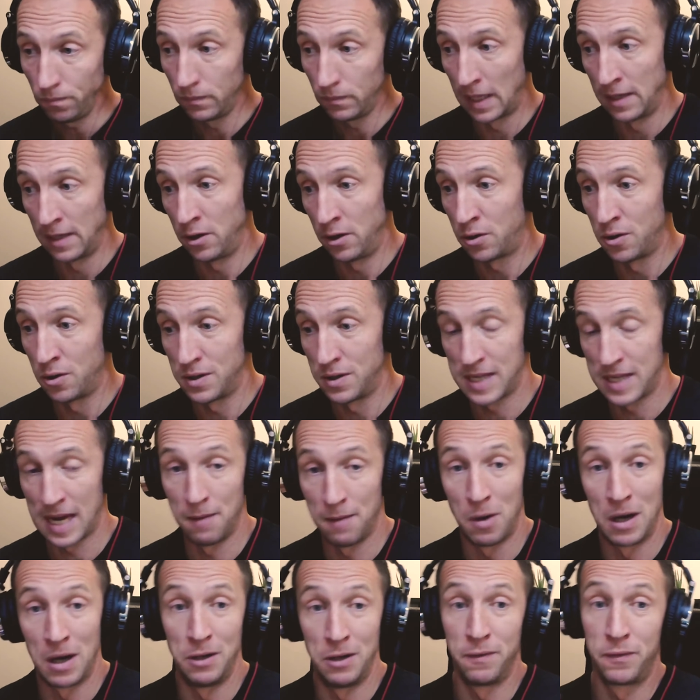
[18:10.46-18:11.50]
And you could say,
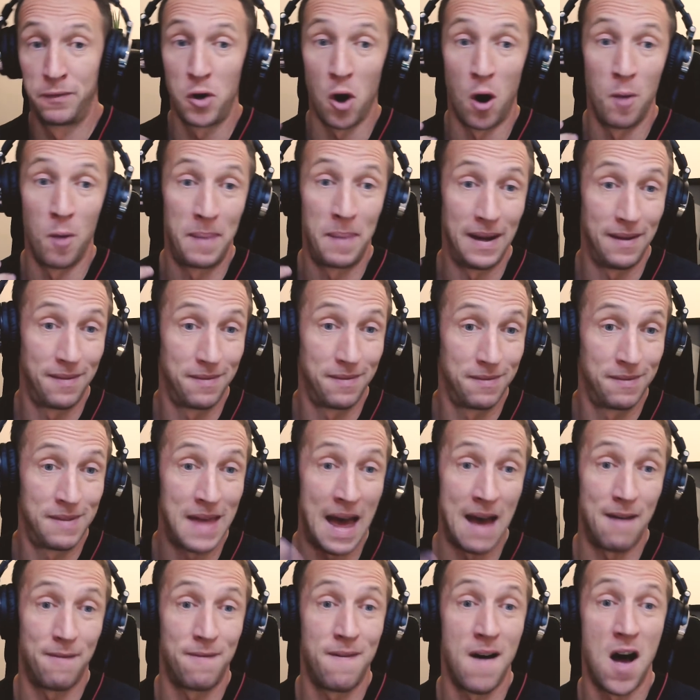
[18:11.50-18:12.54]
well, you've got to be
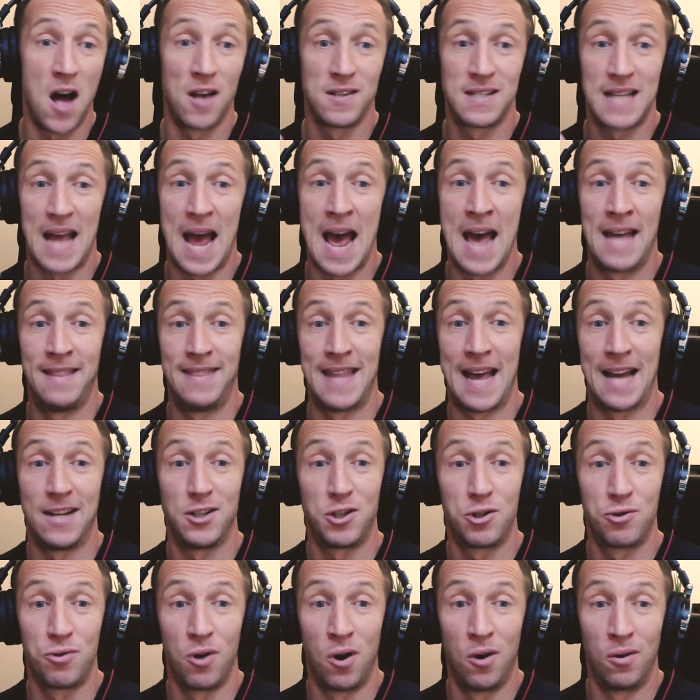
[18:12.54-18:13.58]
that fast and that
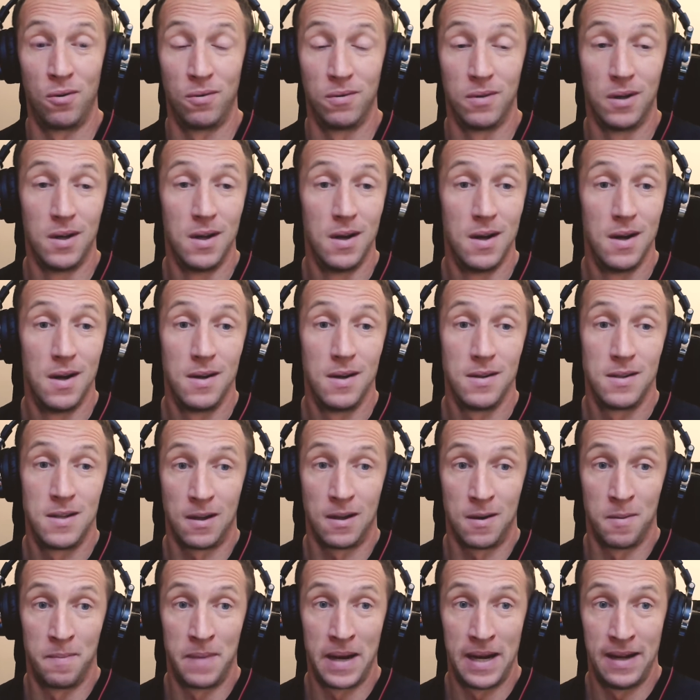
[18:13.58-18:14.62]
strong to
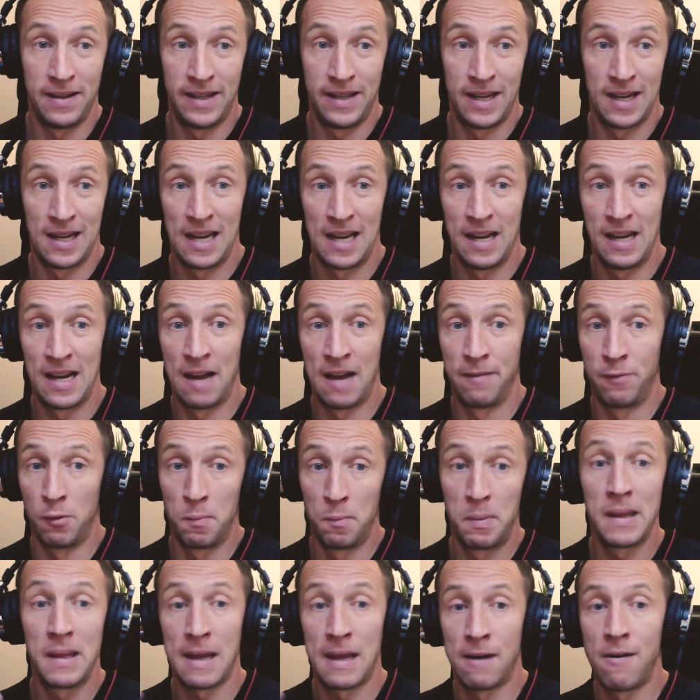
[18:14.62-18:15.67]
compete at the elite level.
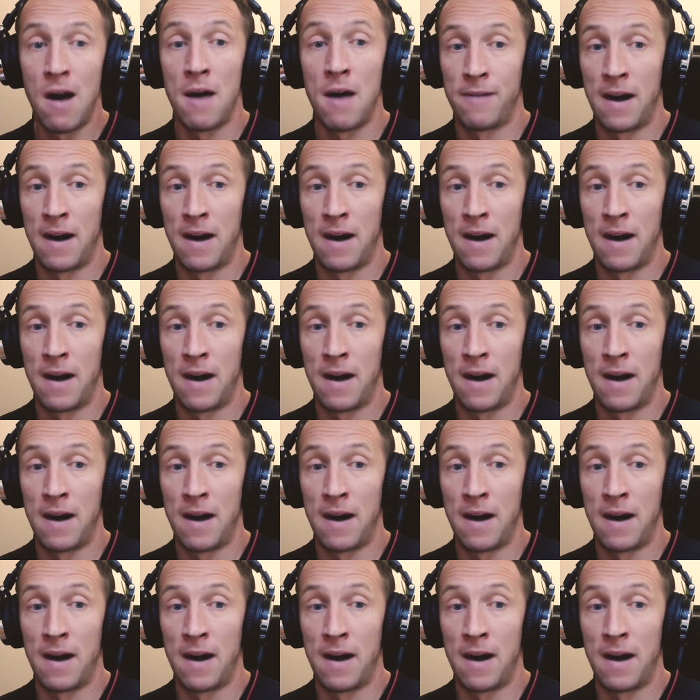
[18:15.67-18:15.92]
But there are